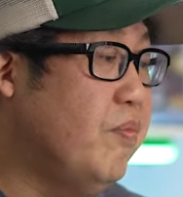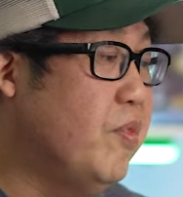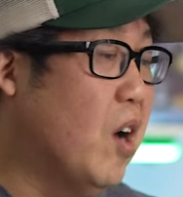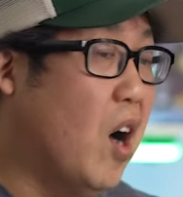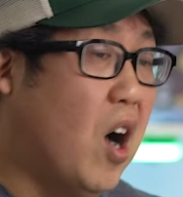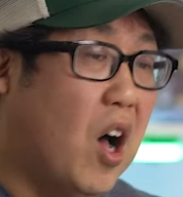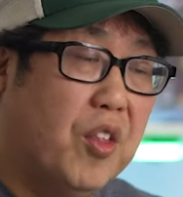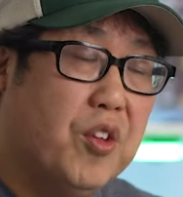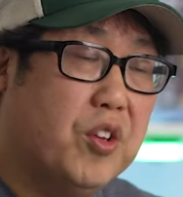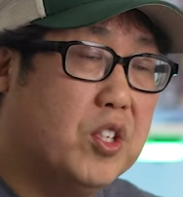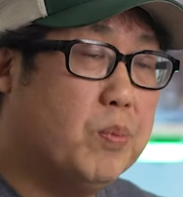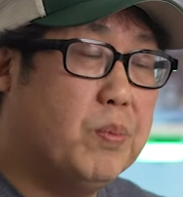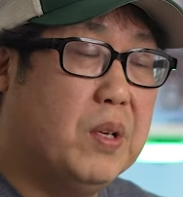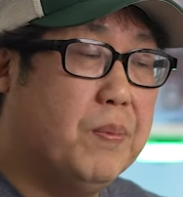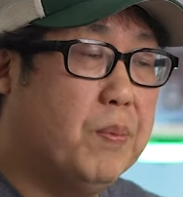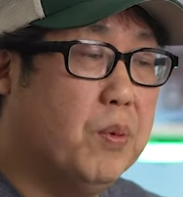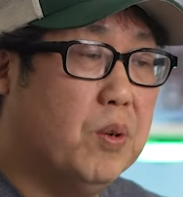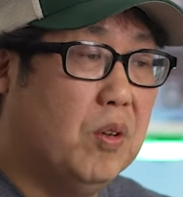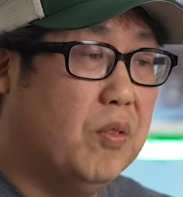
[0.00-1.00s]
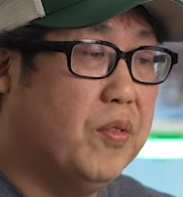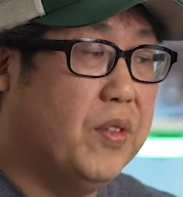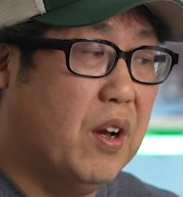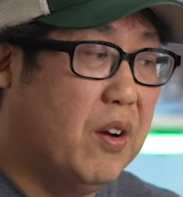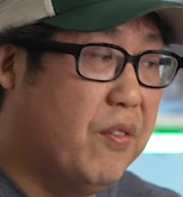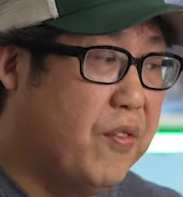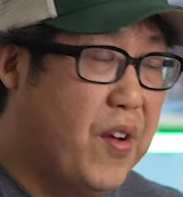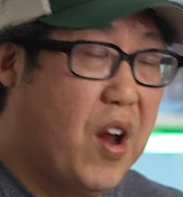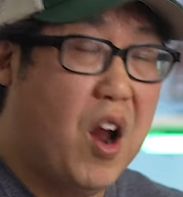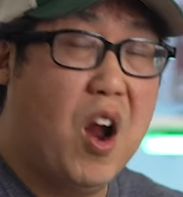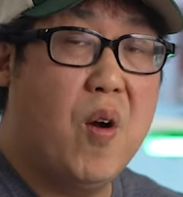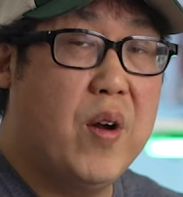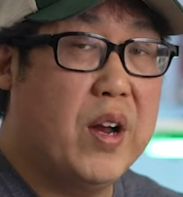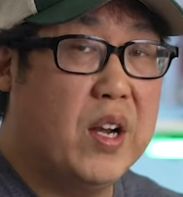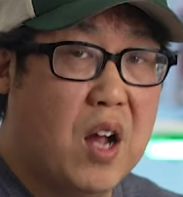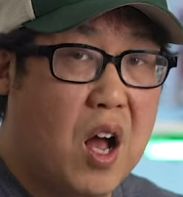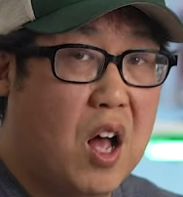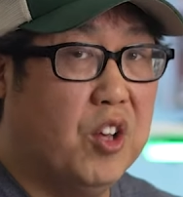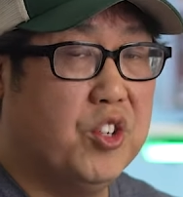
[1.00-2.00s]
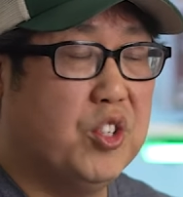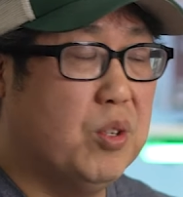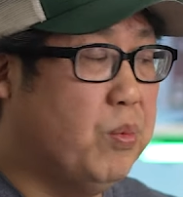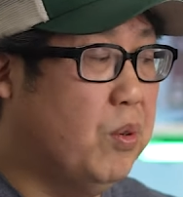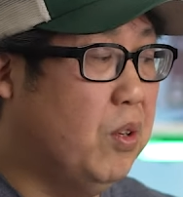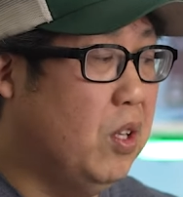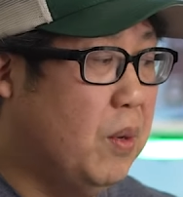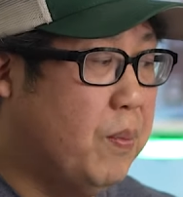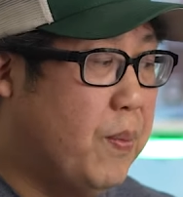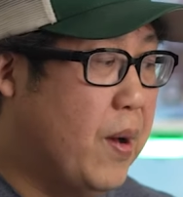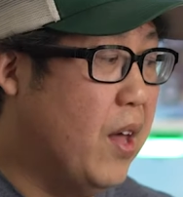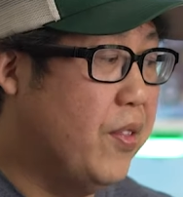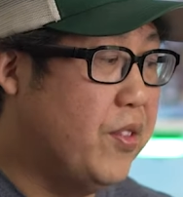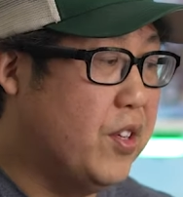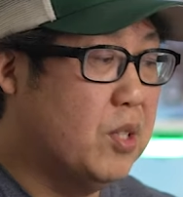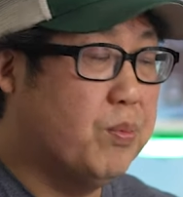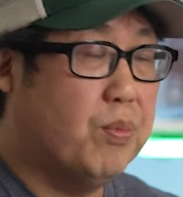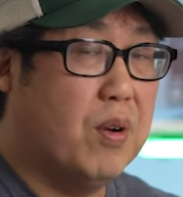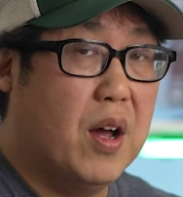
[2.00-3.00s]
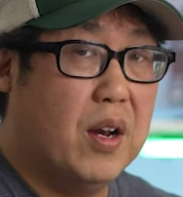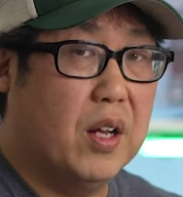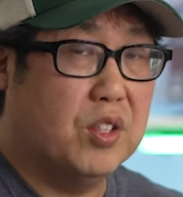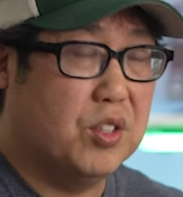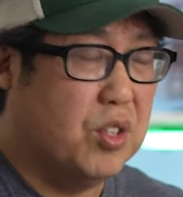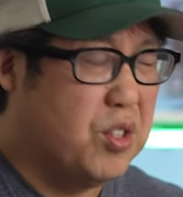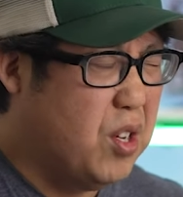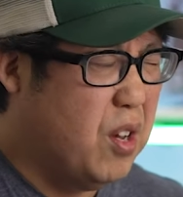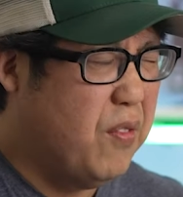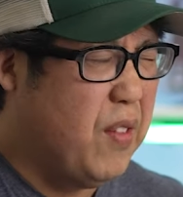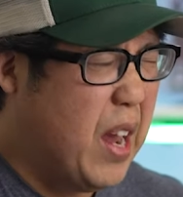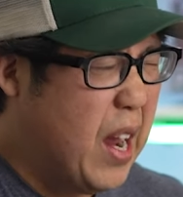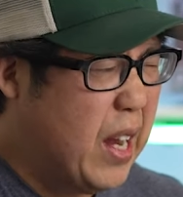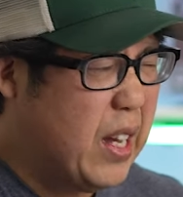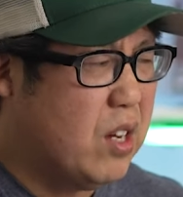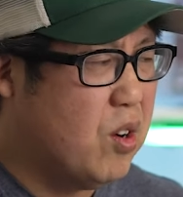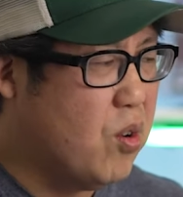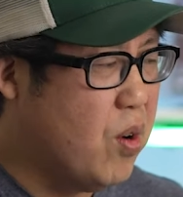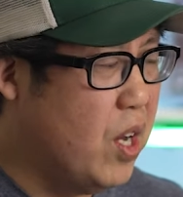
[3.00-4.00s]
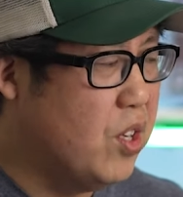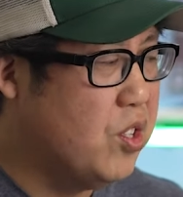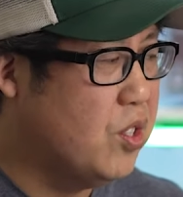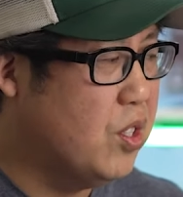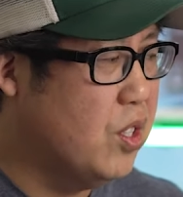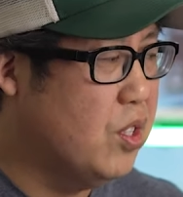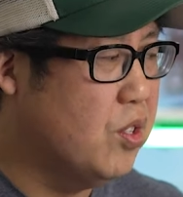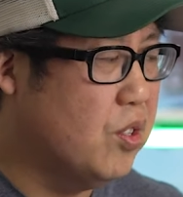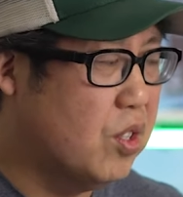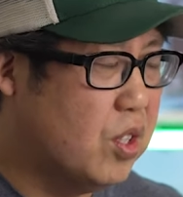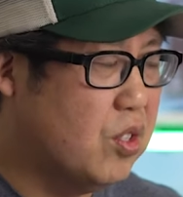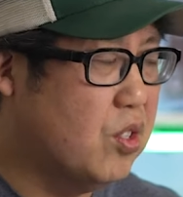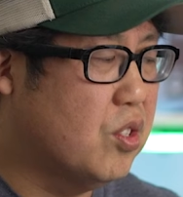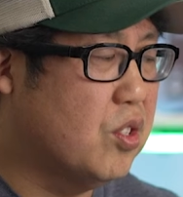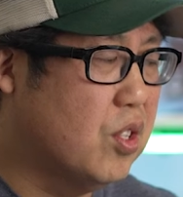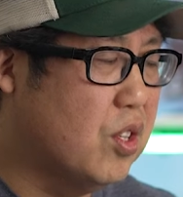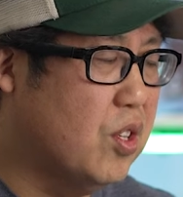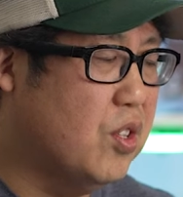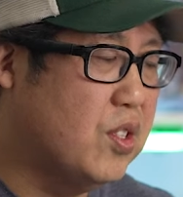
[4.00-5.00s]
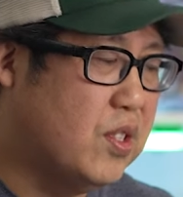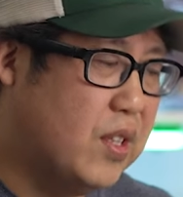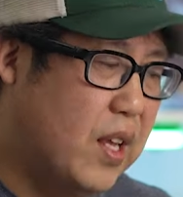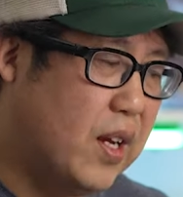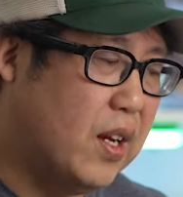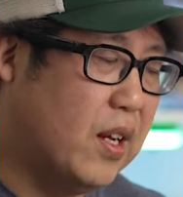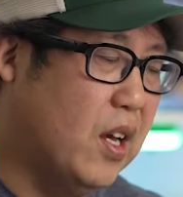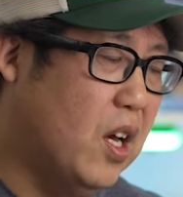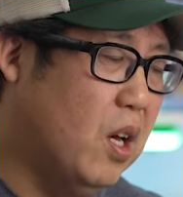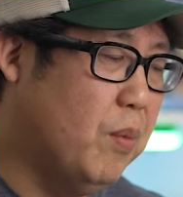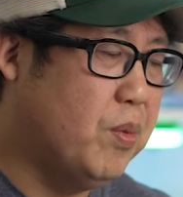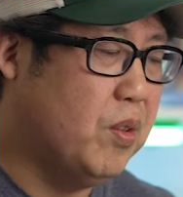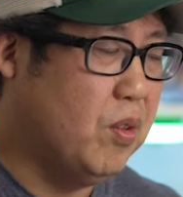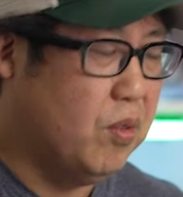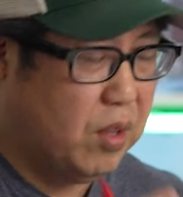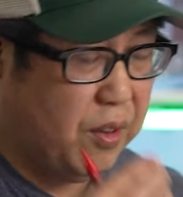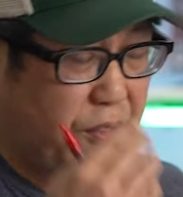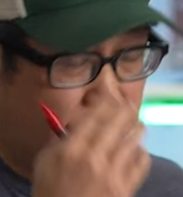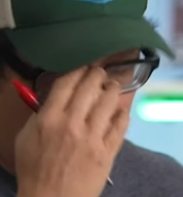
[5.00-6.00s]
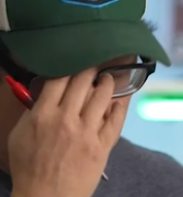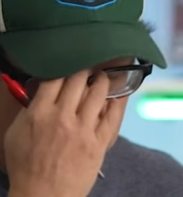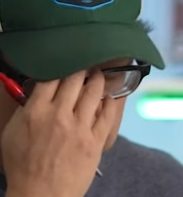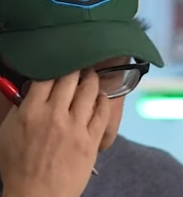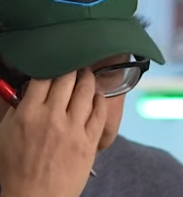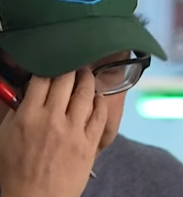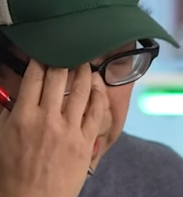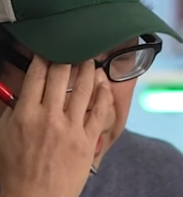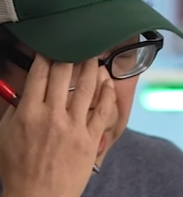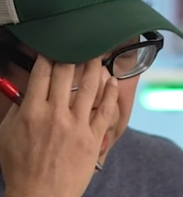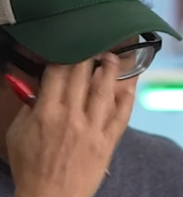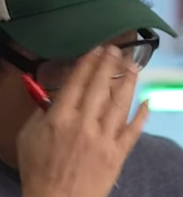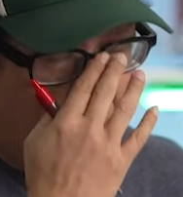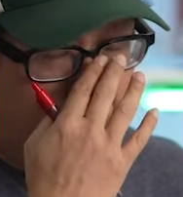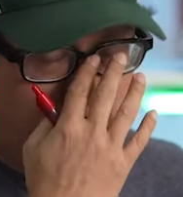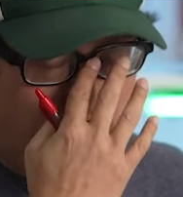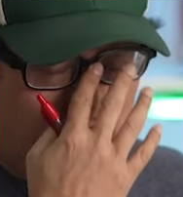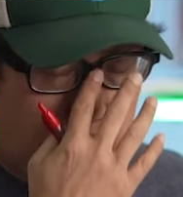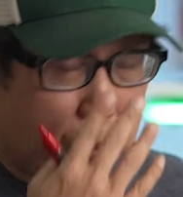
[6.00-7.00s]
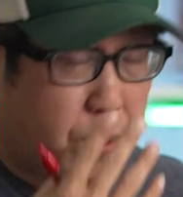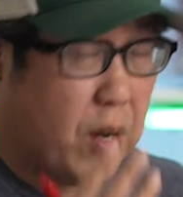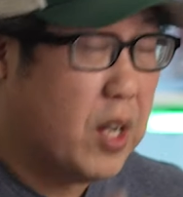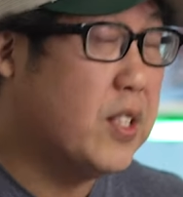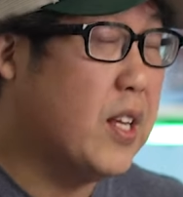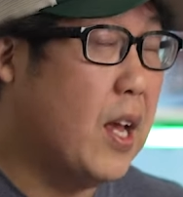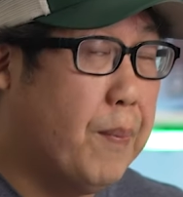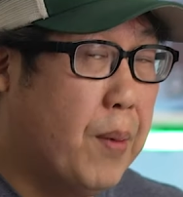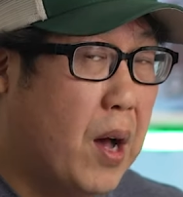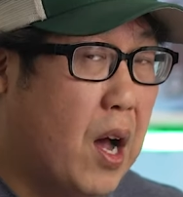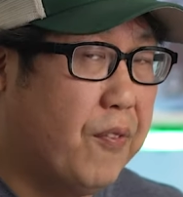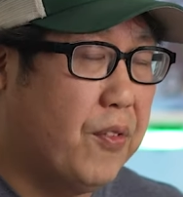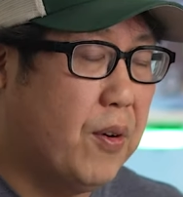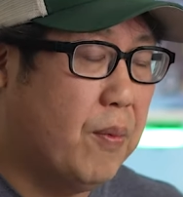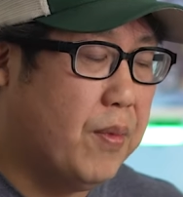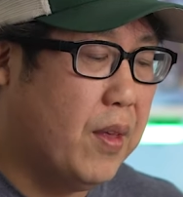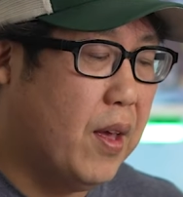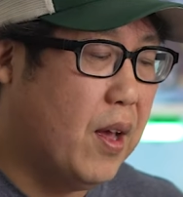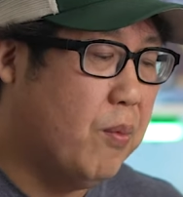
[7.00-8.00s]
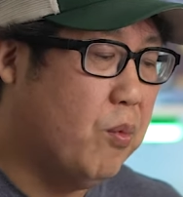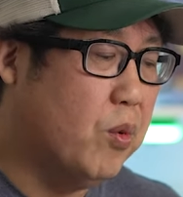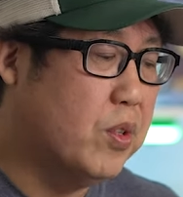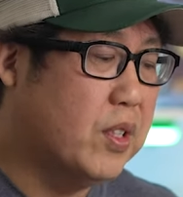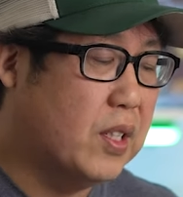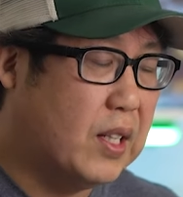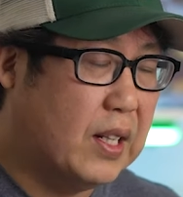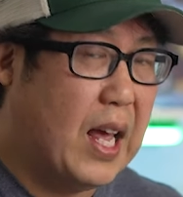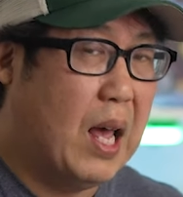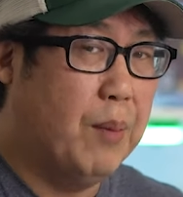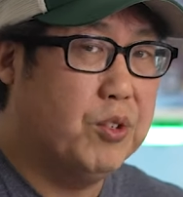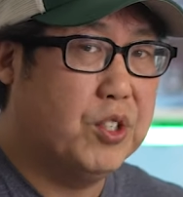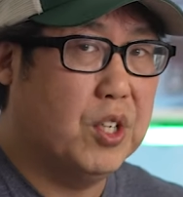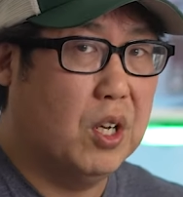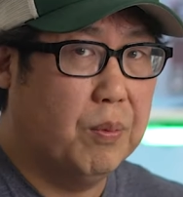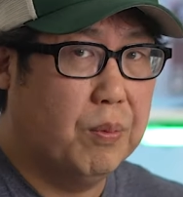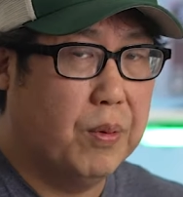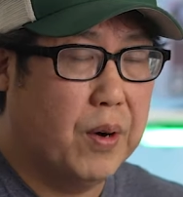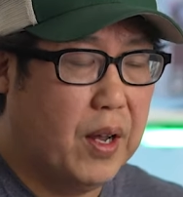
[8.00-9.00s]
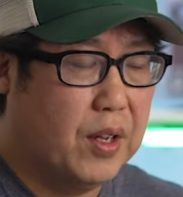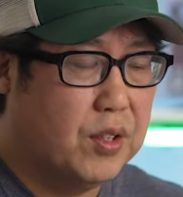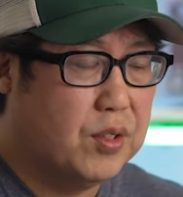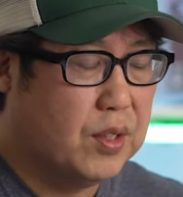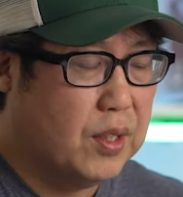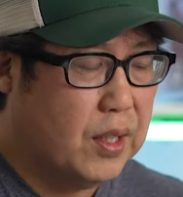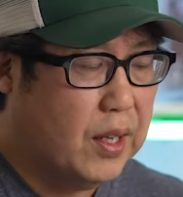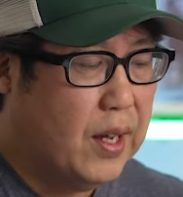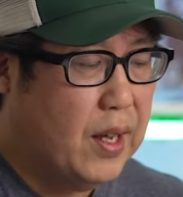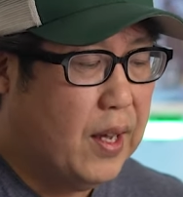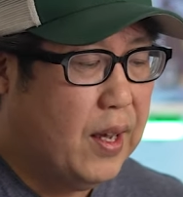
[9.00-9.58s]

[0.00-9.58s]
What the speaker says: all those people, they're very knowledgeable about these products. So if you have any questions or concerns, they can help you. The first press I bought from them was a clamshell press.